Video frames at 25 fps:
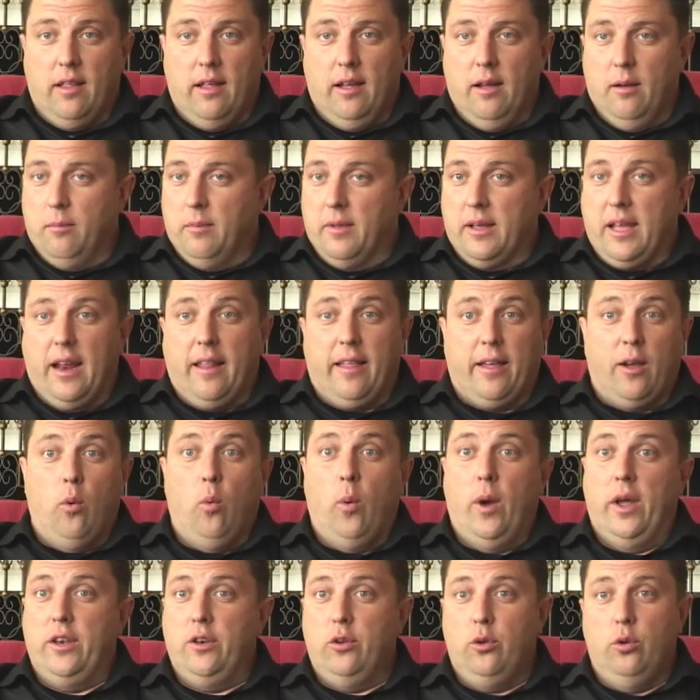kind of like a
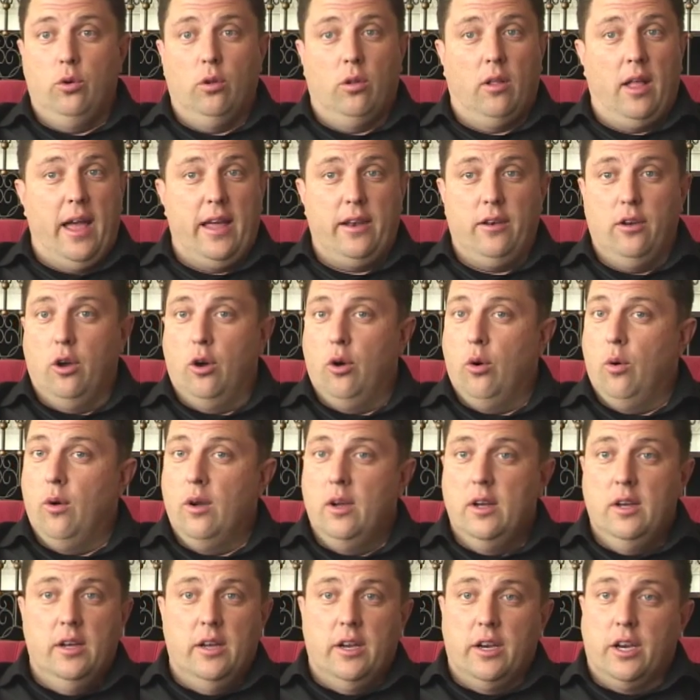wet noodle, had no
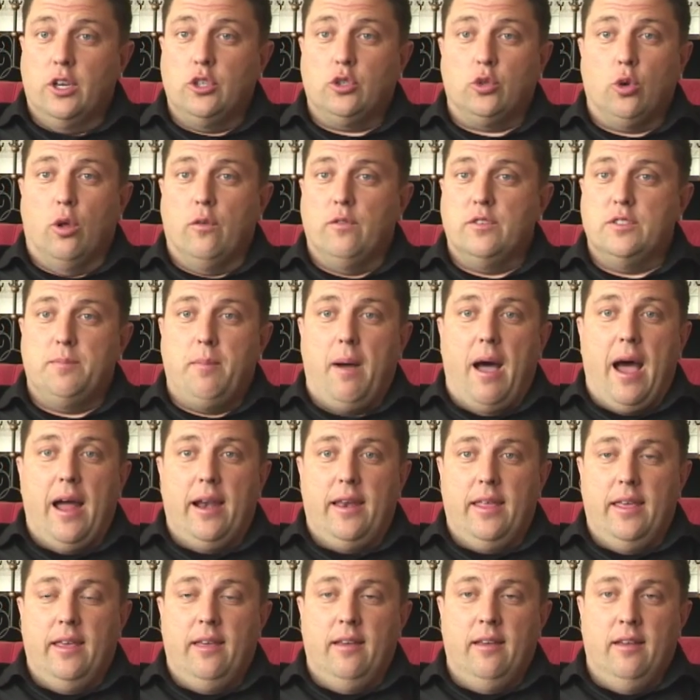control of his
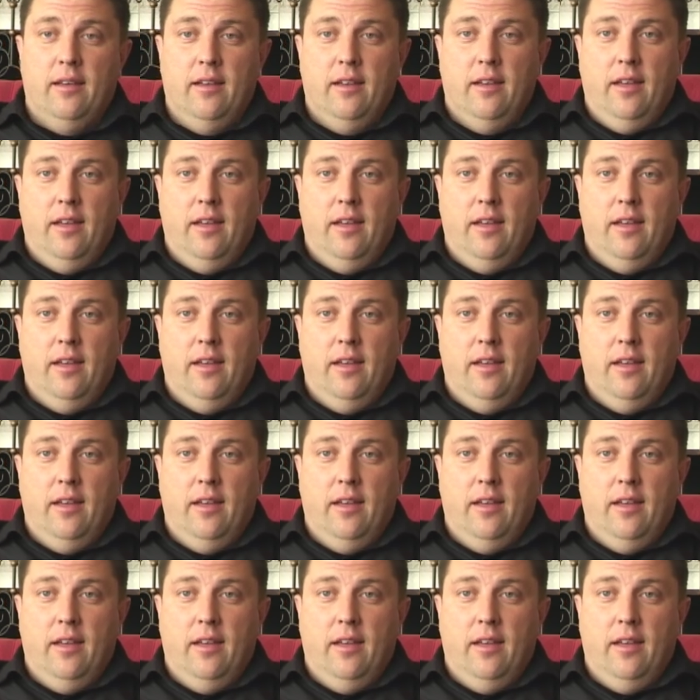body,